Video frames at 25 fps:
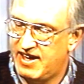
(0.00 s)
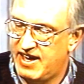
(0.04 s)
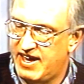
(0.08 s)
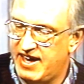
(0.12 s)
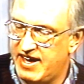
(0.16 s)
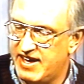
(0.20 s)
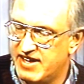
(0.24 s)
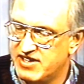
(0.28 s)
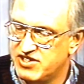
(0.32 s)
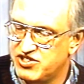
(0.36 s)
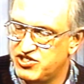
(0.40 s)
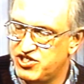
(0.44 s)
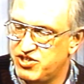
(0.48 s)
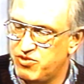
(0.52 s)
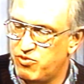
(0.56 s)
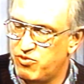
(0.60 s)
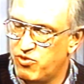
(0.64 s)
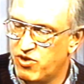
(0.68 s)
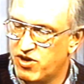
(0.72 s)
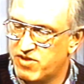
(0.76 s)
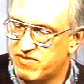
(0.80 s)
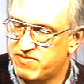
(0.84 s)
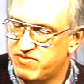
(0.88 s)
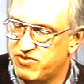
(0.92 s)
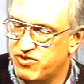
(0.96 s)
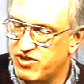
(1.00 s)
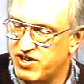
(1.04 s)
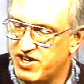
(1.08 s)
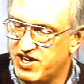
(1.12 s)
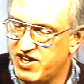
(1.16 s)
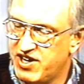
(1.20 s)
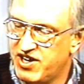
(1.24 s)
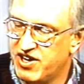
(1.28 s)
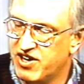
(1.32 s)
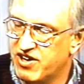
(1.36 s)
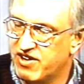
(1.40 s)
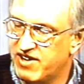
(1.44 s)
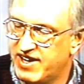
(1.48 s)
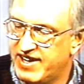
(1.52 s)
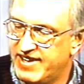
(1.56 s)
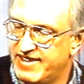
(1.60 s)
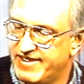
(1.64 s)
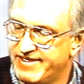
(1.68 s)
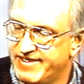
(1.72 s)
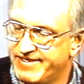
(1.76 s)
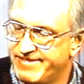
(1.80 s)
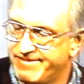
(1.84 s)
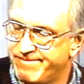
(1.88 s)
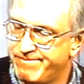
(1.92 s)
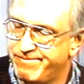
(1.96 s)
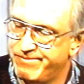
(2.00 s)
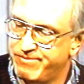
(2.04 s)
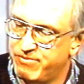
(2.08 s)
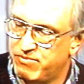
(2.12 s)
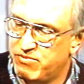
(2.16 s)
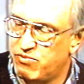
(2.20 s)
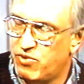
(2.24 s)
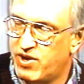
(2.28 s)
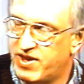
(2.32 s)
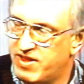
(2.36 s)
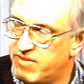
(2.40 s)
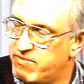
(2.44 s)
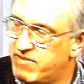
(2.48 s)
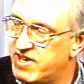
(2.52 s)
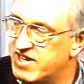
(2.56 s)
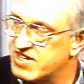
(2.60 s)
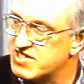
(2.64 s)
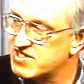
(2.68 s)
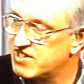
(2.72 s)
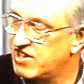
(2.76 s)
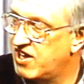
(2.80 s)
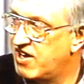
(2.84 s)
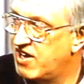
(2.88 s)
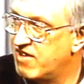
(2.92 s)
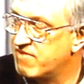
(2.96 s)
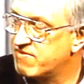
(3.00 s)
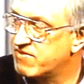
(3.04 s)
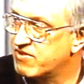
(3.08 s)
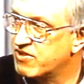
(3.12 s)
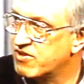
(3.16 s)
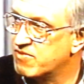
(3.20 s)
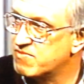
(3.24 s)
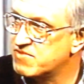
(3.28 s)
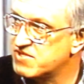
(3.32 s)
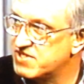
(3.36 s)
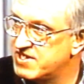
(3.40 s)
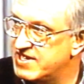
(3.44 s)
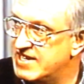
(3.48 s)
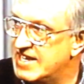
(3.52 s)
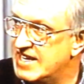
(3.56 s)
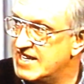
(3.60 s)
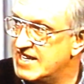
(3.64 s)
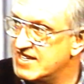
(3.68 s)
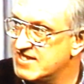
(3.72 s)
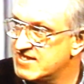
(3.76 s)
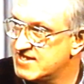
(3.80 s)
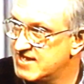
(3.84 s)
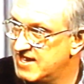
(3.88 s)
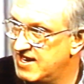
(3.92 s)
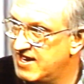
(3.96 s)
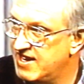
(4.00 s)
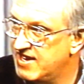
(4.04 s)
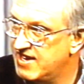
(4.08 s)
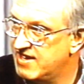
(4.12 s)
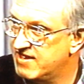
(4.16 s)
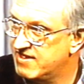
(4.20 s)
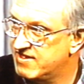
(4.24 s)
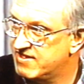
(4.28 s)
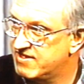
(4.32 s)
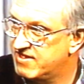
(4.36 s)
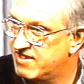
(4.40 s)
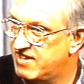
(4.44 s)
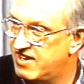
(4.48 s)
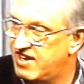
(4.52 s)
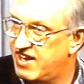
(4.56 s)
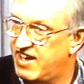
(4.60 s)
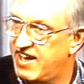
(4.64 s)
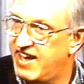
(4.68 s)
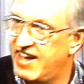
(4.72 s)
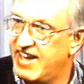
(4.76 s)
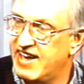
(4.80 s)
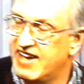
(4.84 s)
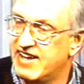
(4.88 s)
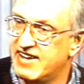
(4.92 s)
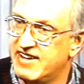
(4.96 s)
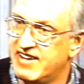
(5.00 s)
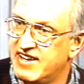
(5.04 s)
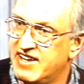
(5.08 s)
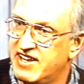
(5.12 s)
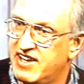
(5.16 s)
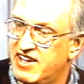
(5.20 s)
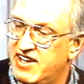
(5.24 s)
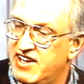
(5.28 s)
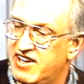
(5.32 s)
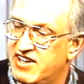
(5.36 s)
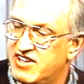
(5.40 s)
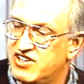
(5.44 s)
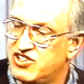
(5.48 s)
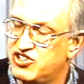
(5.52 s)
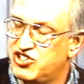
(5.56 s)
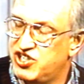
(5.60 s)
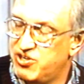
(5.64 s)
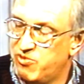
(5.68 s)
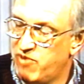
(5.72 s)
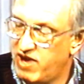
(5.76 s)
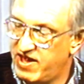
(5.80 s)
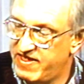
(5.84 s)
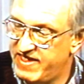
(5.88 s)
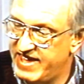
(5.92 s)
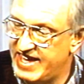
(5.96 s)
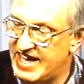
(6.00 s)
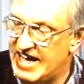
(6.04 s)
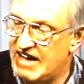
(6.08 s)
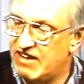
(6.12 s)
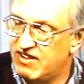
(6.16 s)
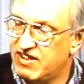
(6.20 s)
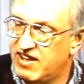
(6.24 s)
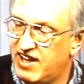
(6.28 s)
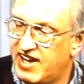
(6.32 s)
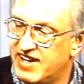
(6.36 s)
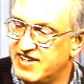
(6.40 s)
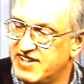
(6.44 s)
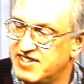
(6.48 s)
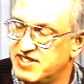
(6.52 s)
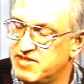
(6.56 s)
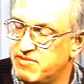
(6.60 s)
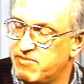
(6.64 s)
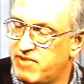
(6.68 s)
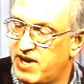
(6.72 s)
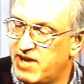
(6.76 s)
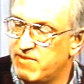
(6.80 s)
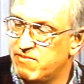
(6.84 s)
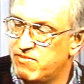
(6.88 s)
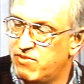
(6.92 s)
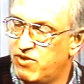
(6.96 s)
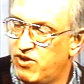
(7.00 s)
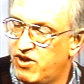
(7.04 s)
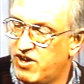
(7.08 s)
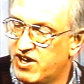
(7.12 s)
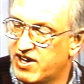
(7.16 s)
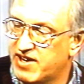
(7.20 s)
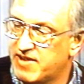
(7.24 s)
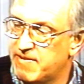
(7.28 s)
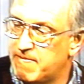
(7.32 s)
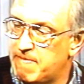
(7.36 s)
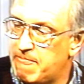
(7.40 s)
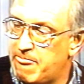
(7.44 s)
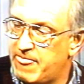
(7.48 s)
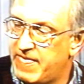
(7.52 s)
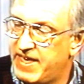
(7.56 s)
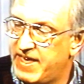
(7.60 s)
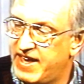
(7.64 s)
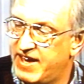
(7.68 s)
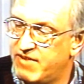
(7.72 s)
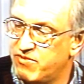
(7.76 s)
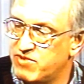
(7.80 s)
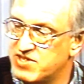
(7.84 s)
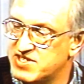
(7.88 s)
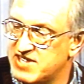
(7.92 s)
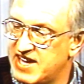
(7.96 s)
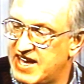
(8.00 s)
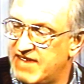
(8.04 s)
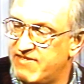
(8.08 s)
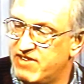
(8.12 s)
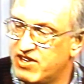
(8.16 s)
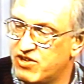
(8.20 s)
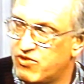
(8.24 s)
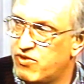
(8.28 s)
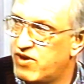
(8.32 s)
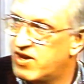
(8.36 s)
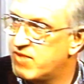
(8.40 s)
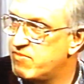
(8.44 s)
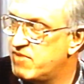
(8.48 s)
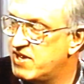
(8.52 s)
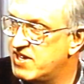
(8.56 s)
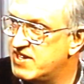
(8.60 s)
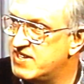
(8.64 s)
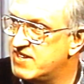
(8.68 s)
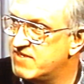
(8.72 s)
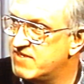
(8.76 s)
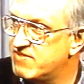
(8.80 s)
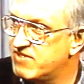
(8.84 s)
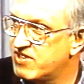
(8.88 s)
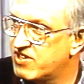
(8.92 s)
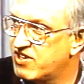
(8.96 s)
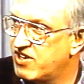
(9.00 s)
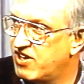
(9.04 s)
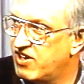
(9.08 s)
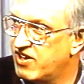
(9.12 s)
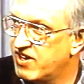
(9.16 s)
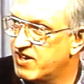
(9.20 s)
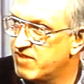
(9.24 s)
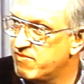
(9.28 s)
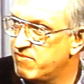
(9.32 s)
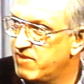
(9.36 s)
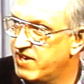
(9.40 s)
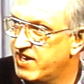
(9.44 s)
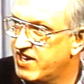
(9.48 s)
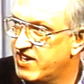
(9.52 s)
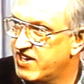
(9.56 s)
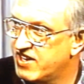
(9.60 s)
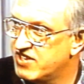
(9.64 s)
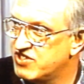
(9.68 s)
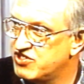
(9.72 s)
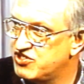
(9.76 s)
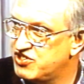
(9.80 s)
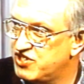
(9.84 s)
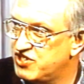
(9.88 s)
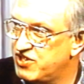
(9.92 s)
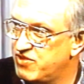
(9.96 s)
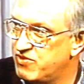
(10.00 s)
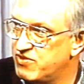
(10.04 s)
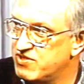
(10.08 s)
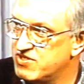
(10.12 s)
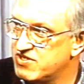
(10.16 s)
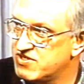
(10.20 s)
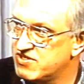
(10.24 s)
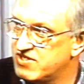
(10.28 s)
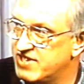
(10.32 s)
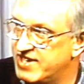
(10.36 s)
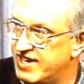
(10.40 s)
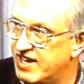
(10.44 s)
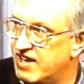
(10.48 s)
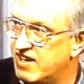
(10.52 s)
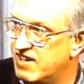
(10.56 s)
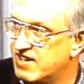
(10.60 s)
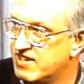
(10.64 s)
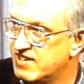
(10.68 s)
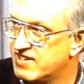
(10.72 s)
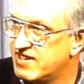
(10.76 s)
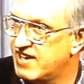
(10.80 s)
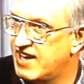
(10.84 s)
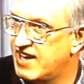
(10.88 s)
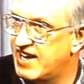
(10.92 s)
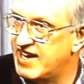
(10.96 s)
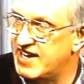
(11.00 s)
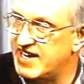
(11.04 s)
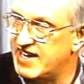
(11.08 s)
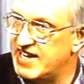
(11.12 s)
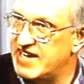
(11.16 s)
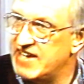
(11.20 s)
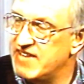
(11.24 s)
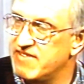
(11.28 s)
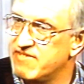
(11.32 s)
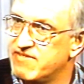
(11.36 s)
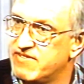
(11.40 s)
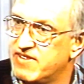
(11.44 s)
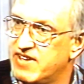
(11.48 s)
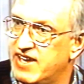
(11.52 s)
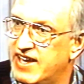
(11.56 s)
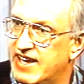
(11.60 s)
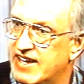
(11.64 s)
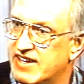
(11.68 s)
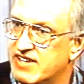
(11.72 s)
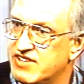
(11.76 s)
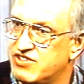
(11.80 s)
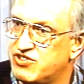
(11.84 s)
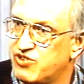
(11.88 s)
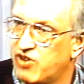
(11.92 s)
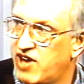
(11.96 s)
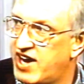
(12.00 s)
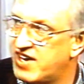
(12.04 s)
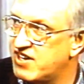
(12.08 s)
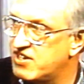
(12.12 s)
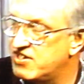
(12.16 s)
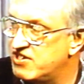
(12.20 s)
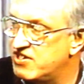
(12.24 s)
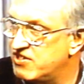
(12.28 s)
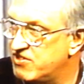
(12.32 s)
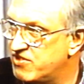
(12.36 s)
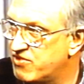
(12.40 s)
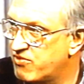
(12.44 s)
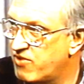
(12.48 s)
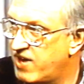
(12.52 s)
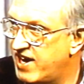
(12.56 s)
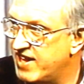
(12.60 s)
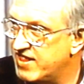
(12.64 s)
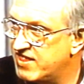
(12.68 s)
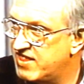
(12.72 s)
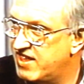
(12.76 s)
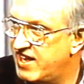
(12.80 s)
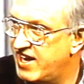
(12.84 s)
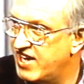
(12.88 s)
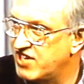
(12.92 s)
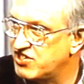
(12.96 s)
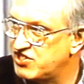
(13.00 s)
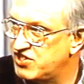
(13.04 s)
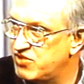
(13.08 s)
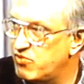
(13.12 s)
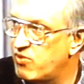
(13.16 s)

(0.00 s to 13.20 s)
And she worked for a year in one of the biggest law firms in D.C. And she read the outline to my book and was having quite a bit of difficulty because she was young, naive, and trying to do the right thing.